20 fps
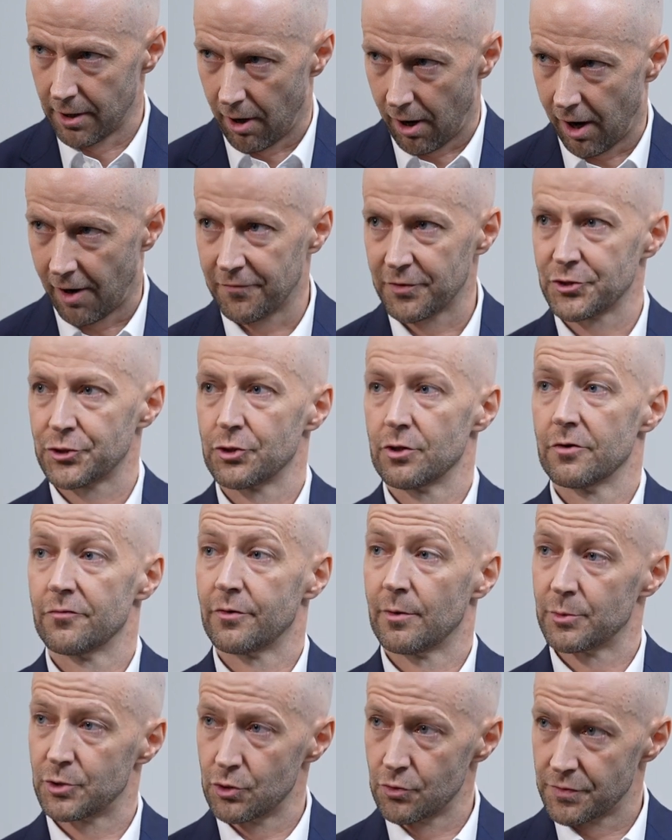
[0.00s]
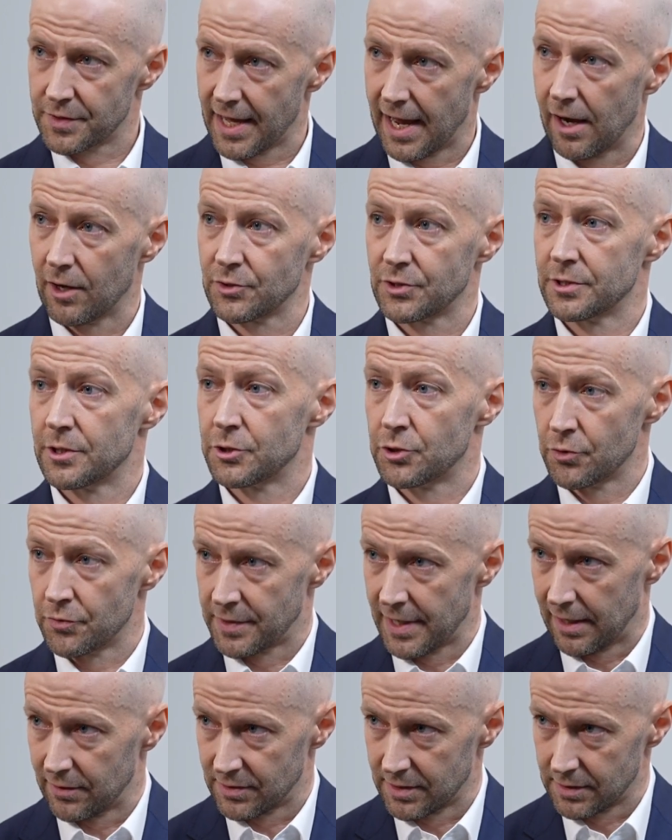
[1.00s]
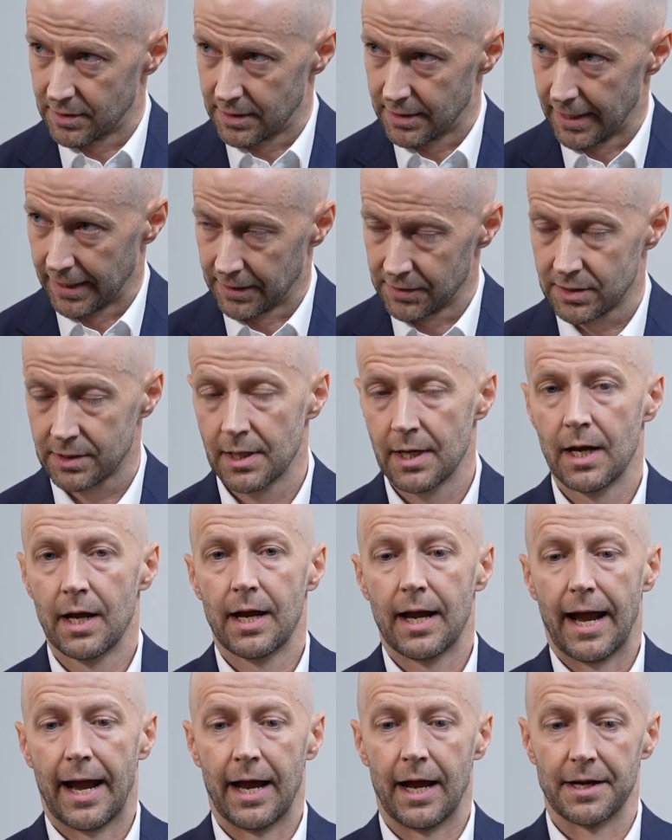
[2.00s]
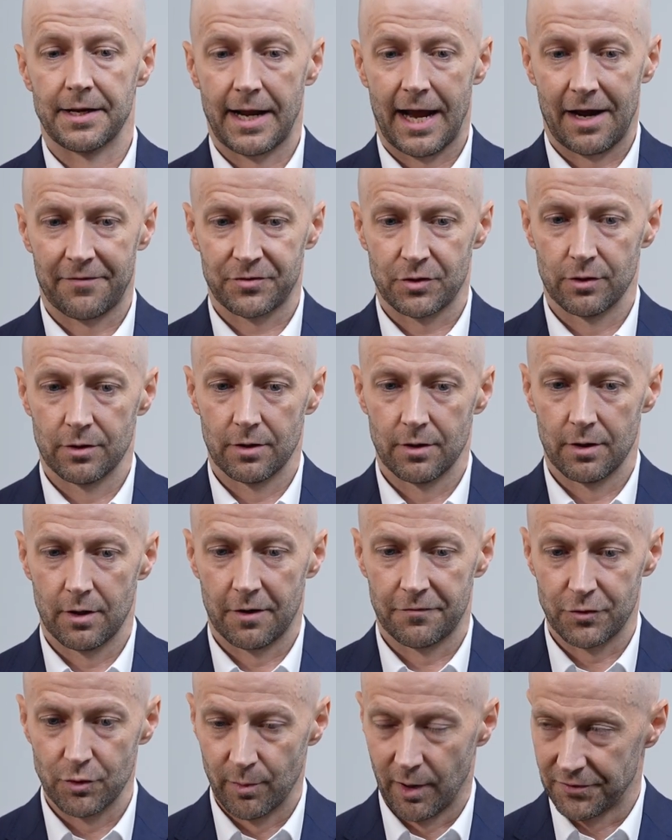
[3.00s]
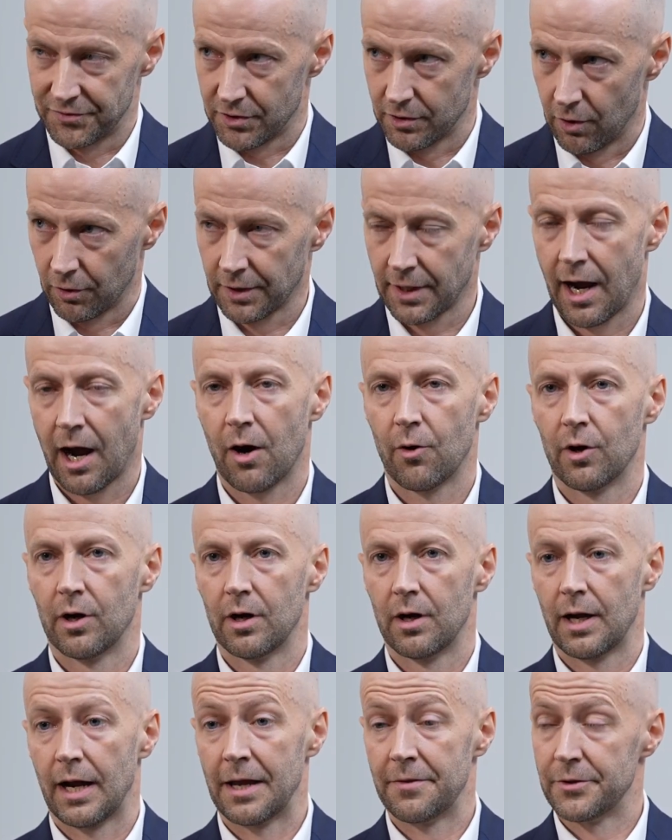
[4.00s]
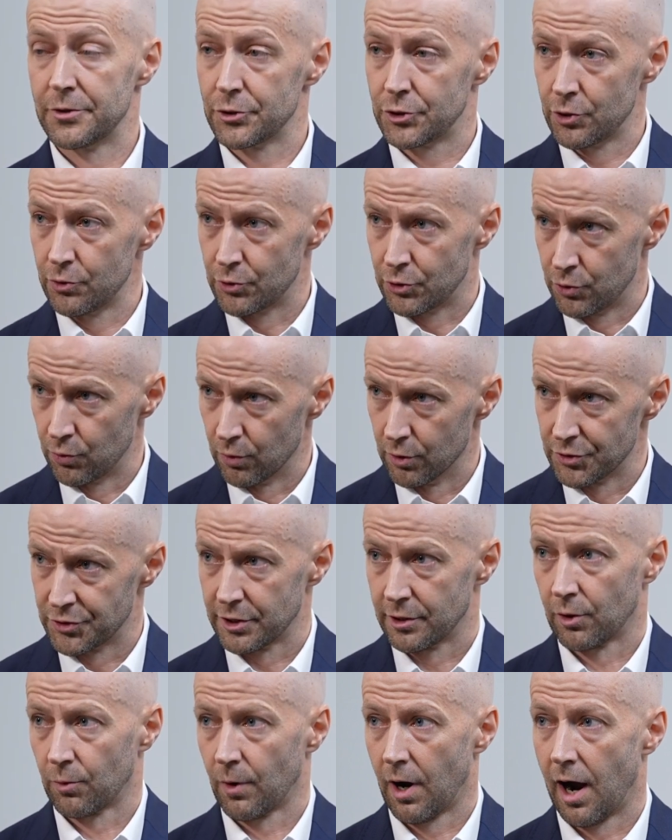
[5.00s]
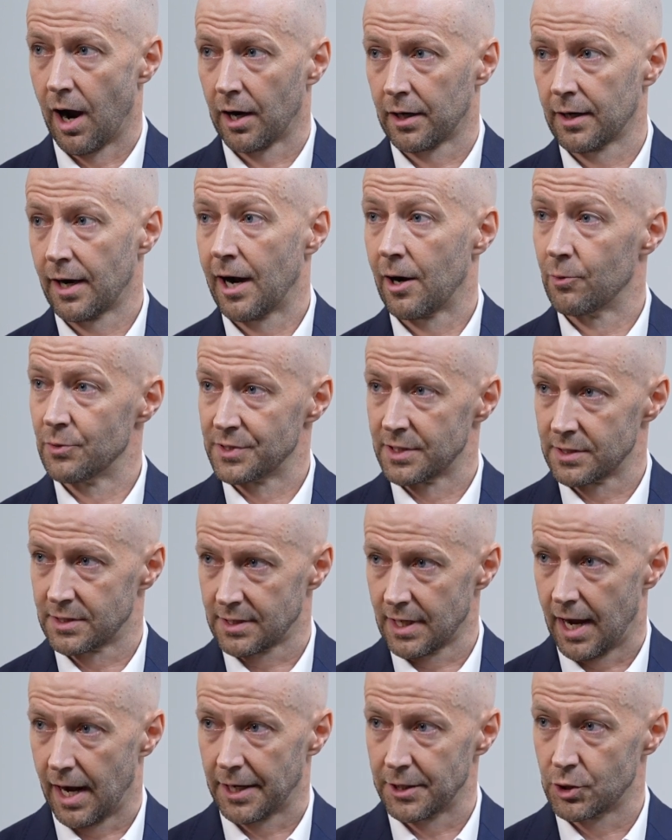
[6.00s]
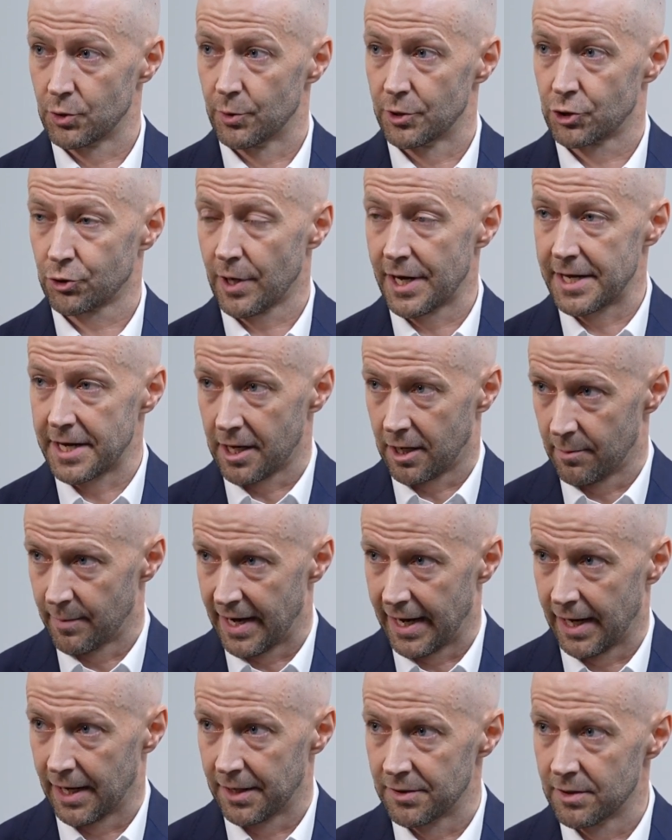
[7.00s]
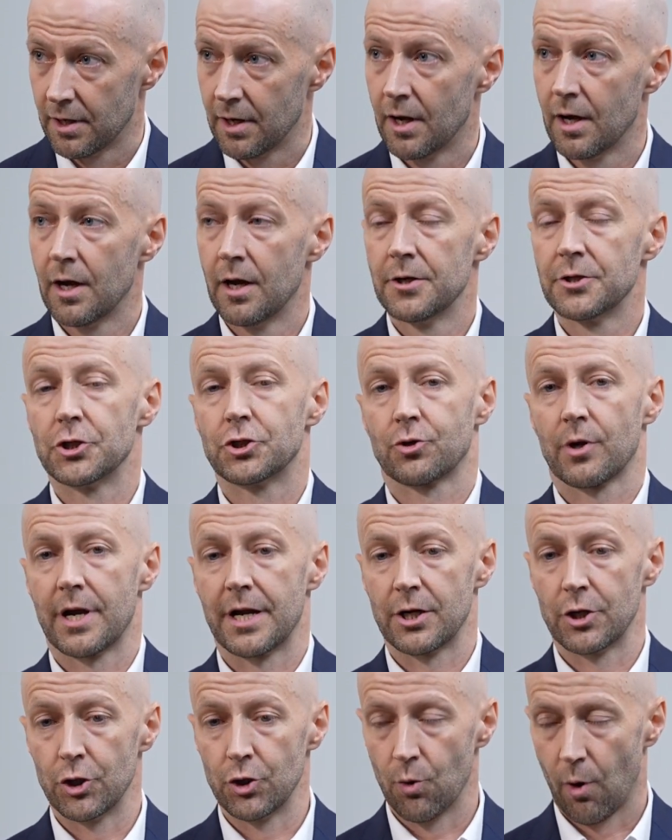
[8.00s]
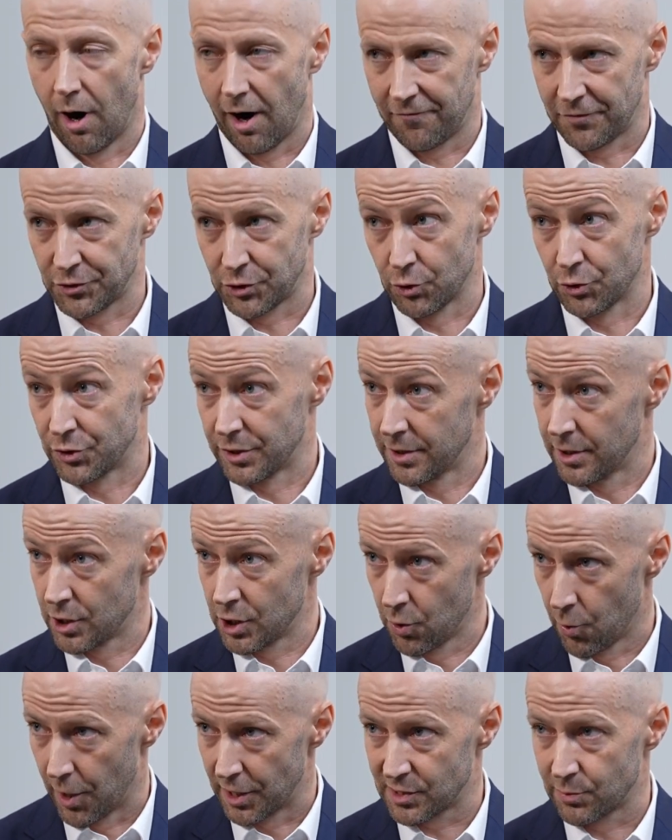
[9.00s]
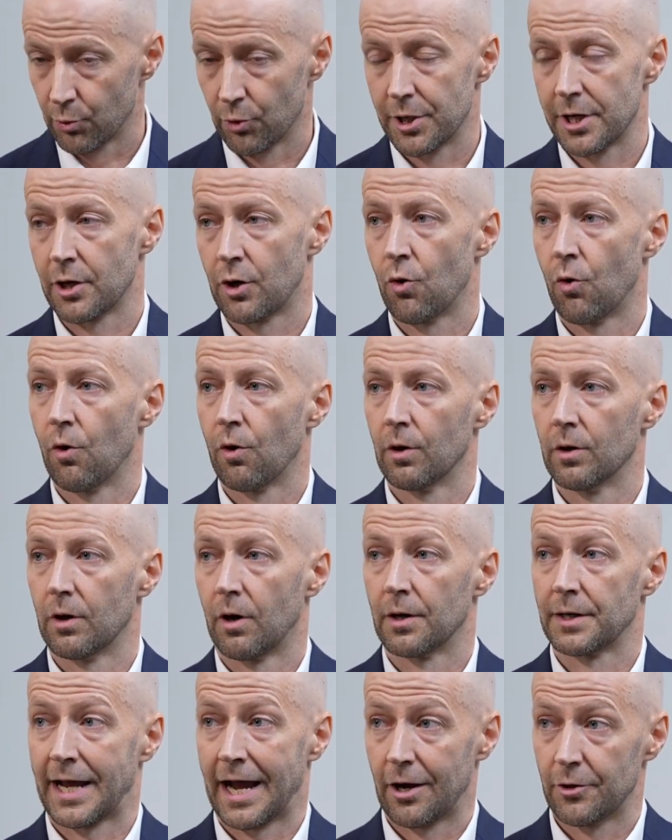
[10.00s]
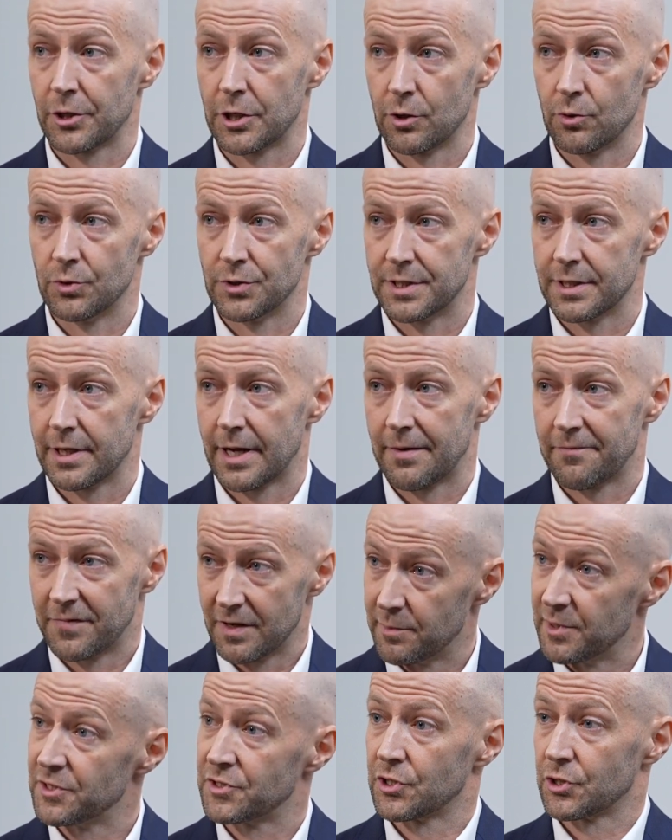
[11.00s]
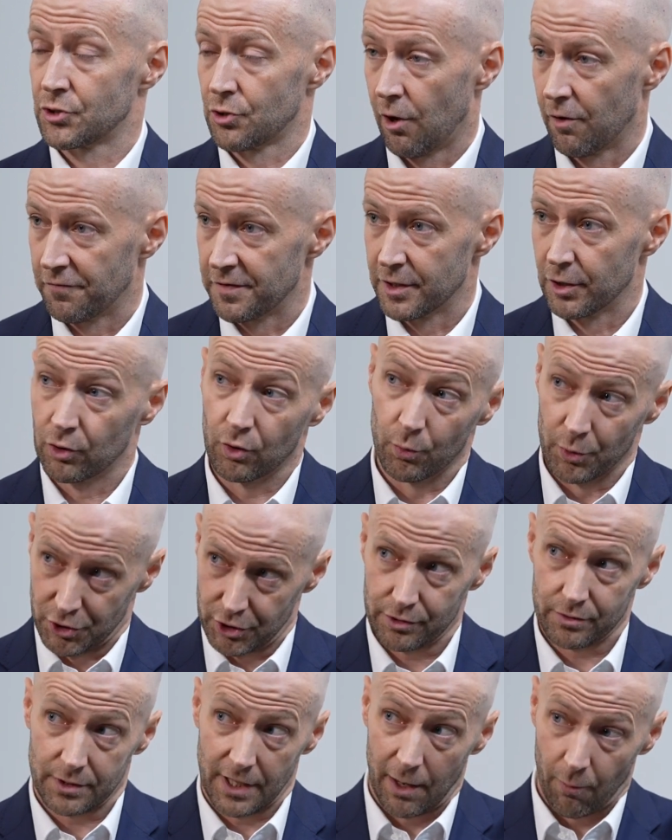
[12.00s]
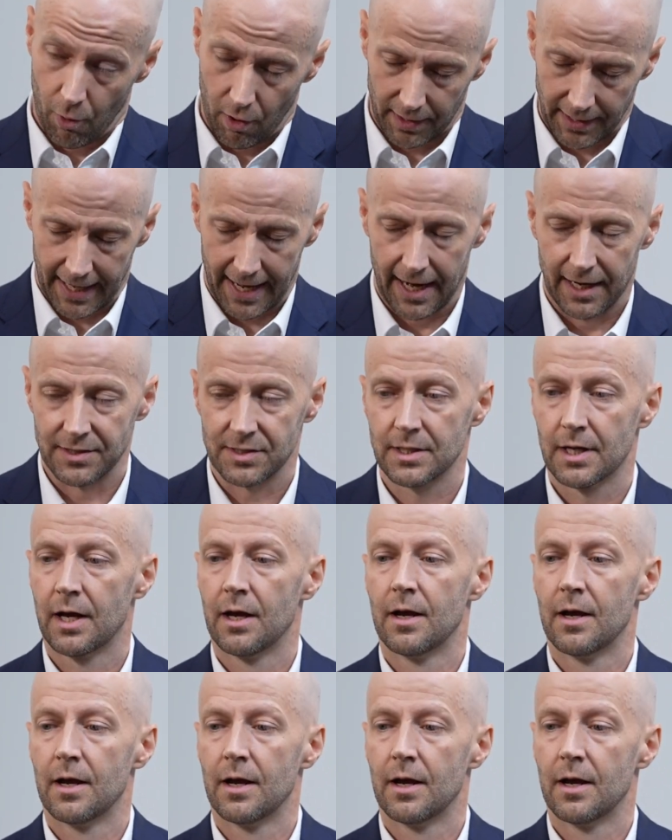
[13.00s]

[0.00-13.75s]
officer from 2000 to 2006. And after a few months in Okinawa and then 2 tours in Iraq, I was assigned to a training command to train new officers in the U.S. Marine Corps on how to use the amphibious assault vehicle, which Taiwan has.